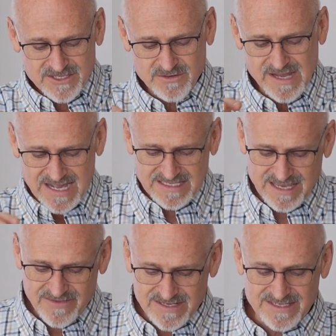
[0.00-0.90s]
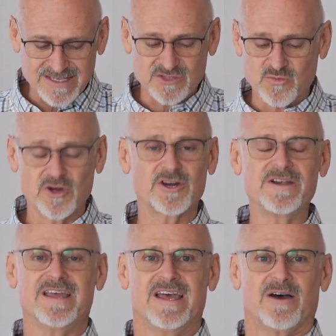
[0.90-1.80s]
So God's given us His
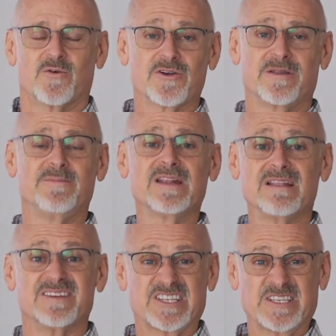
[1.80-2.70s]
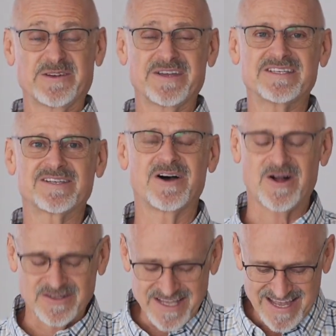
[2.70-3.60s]
Word. We're in the middle of a series
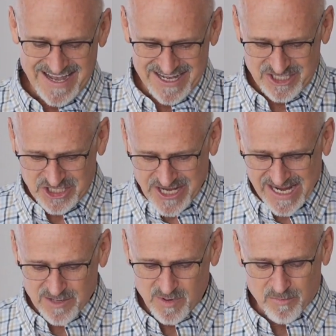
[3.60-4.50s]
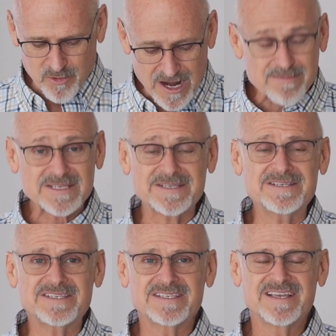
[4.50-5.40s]
called Unshakeable
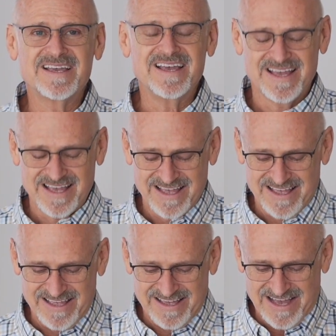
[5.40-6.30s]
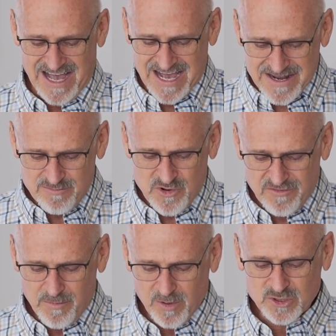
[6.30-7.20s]
Promises,
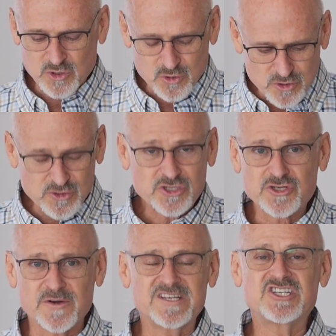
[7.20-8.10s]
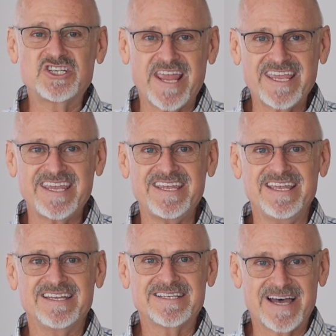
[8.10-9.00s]
Unmovable Truths During
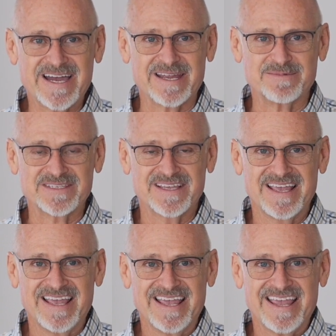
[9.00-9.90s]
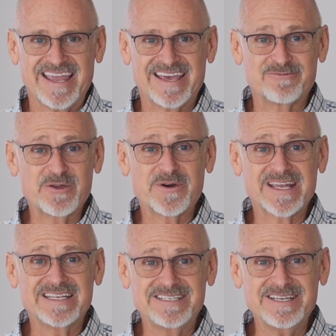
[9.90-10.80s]
Shaky Times. And we
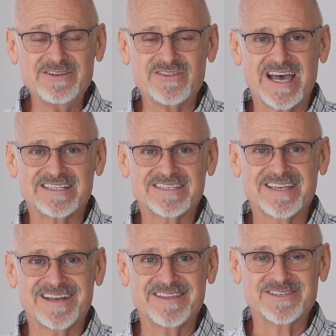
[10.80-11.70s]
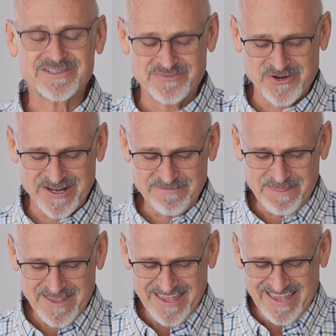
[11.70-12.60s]
want to continue that study this morning.